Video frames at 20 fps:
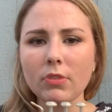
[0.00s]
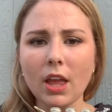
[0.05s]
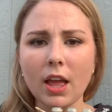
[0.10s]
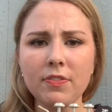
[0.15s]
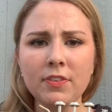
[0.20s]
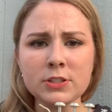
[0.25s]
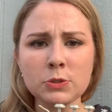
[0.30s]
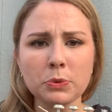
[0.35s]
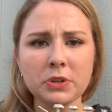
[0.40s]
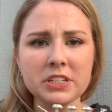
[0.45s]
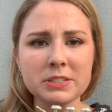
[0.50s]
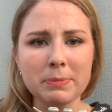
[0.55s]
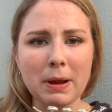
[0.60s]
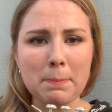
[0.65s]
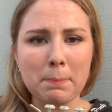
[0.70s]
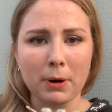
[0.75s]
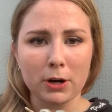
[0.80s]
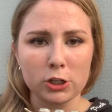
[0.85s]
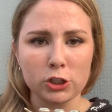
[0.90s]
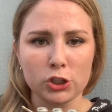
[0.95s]
and this one is my
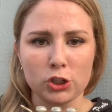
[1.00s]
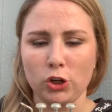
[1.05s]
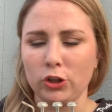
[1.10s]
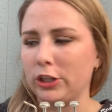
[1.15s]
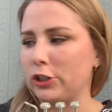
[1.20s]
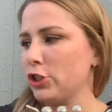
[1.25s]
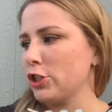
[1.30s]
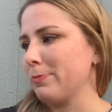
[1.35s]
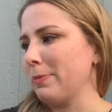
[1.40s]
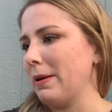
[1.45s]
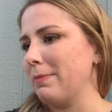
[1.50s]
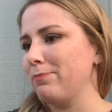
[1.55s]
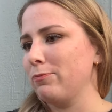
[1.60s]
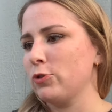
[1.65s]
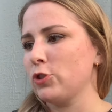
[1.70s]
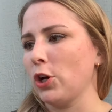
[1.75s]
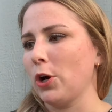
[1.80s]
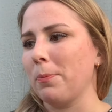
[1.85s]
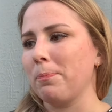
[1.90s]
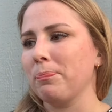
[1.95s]
personal instrument.
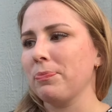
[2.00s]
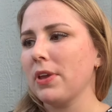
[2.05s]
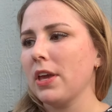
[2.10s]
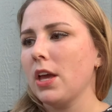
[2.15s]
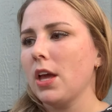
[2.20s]
So